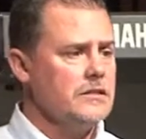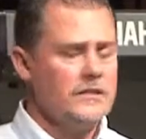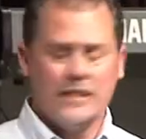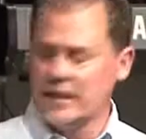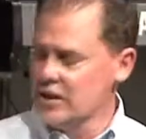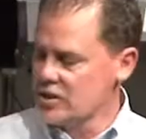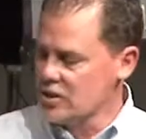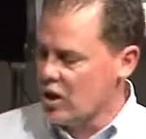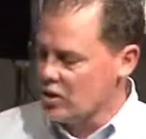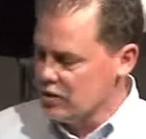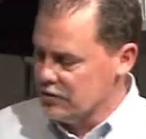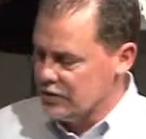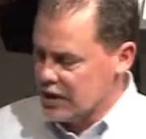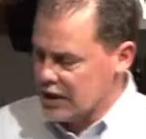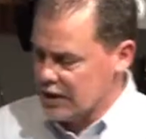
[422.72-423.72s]
then it's
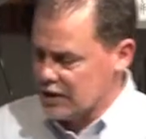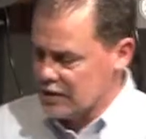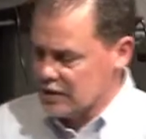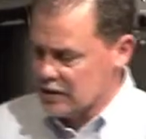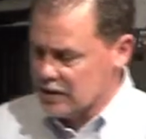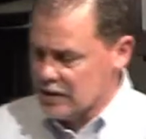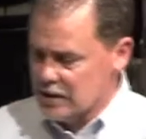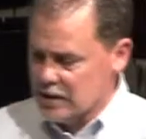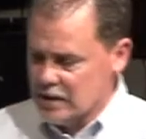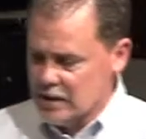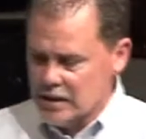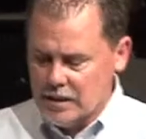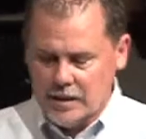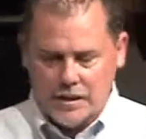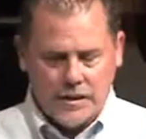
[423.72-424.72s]
all in vain.
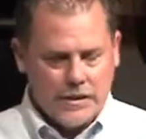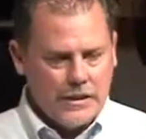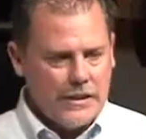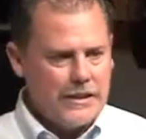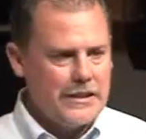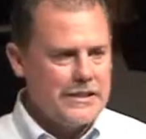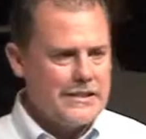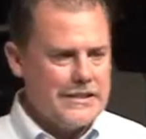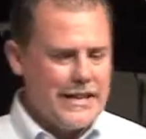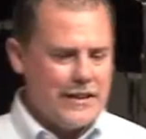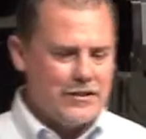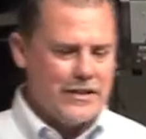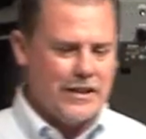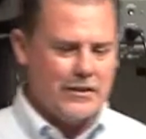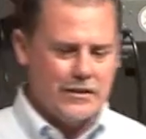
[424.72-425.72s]
In
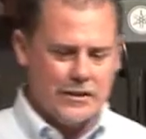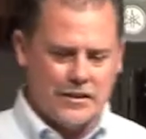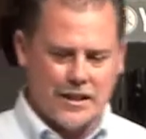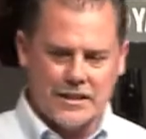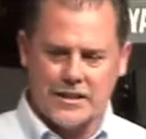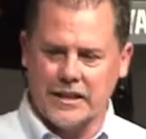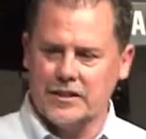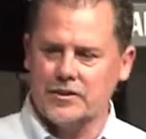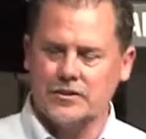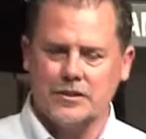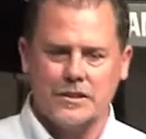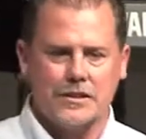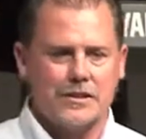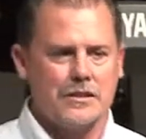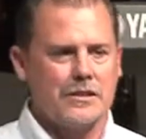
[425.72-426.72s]
downtown Los
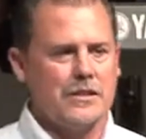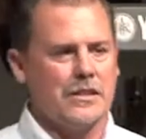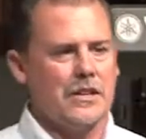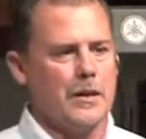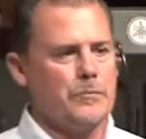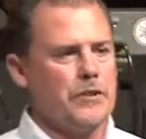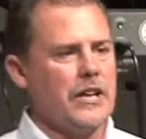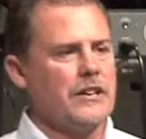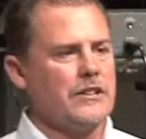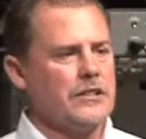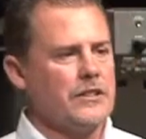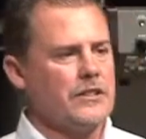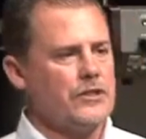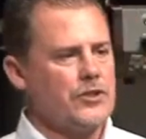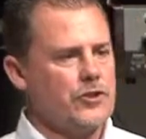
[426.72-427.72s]
Angeles, I planted
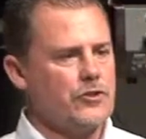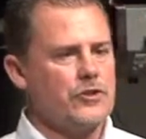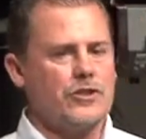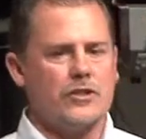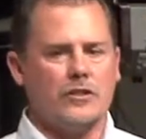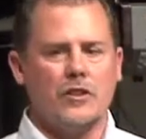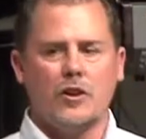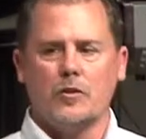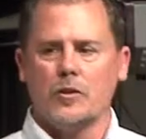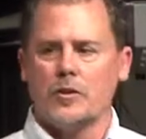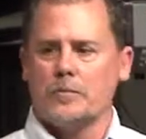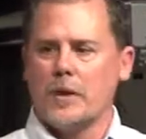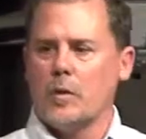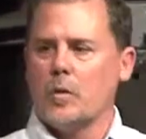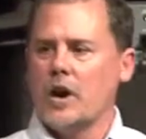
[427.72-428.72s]
a church along
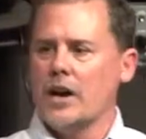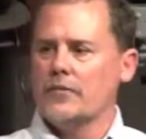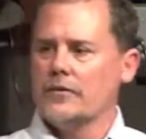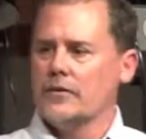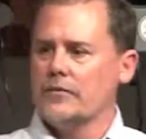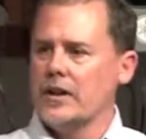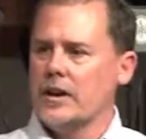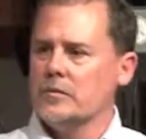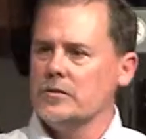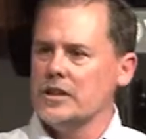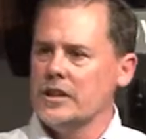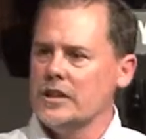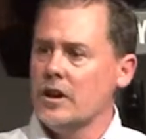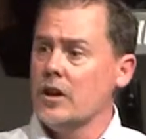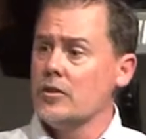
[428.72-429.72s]
with my wife and
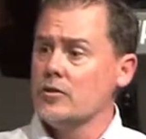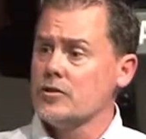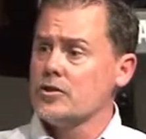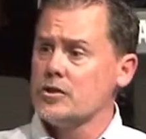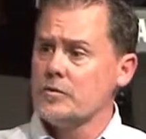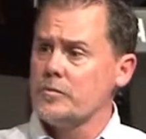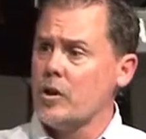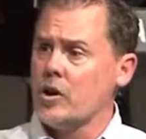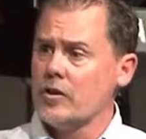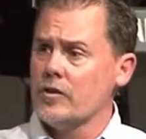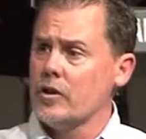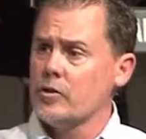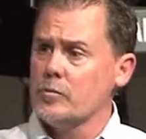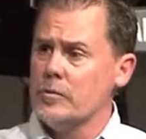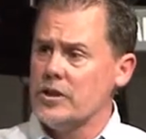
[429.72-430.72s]
family and others, as part
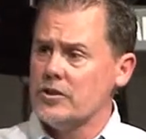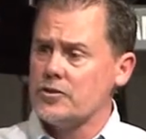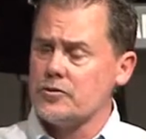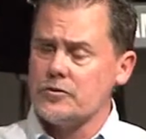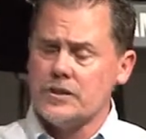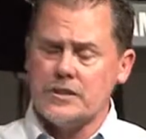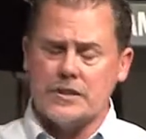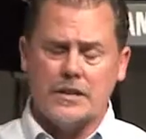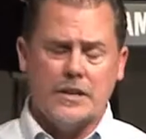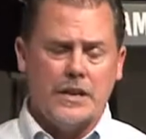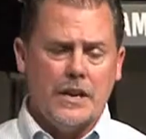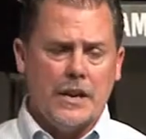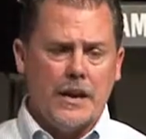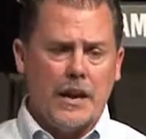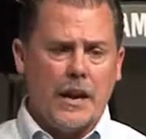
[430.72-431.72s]
of other ministries.
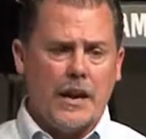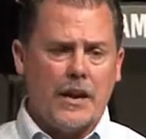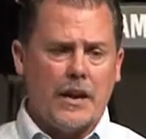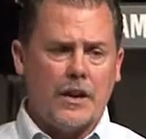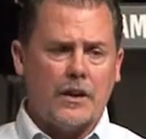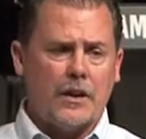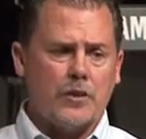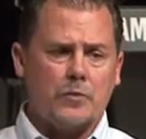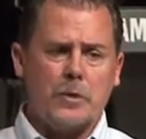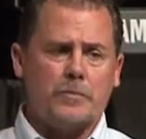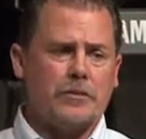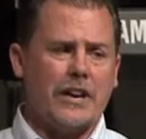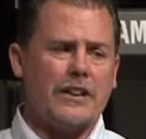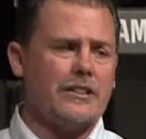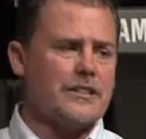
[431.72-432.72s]
And as we
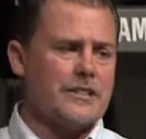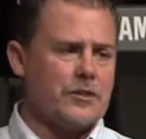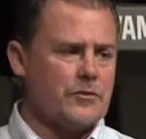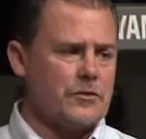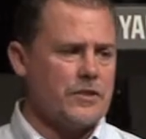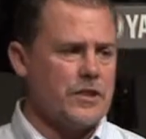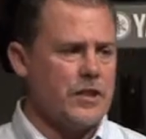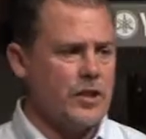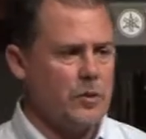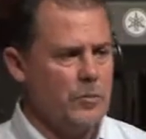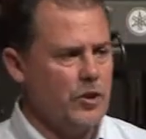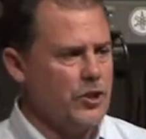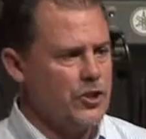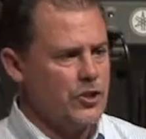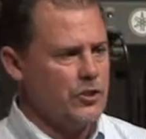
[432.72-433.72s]
planted Central City
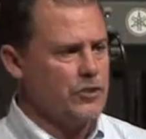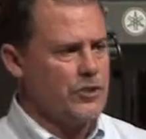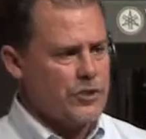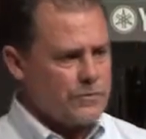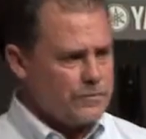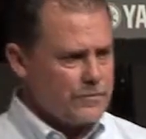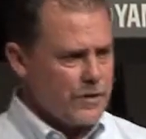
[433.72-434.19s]
Community Church,